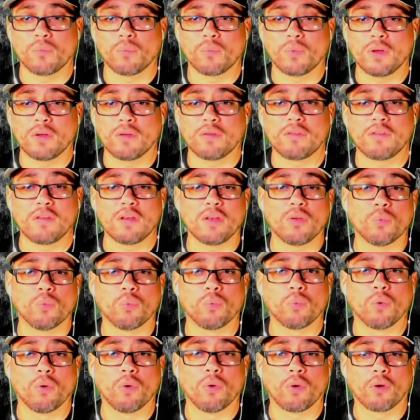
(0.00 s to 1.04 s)
We are seeing
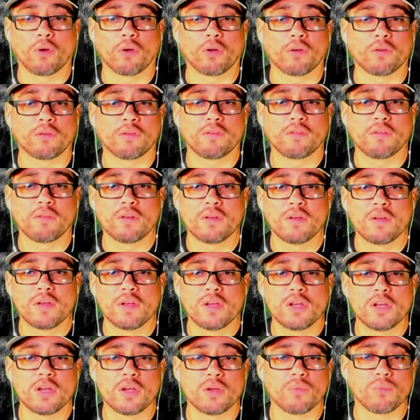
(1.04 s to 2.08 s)
wars
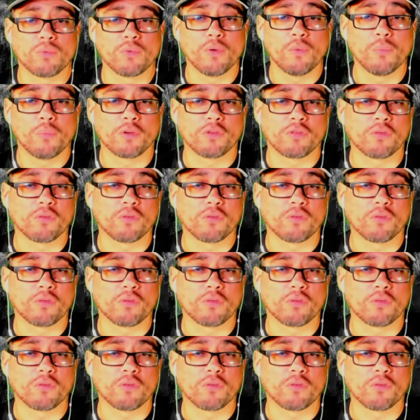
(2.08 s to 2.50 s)
and rumors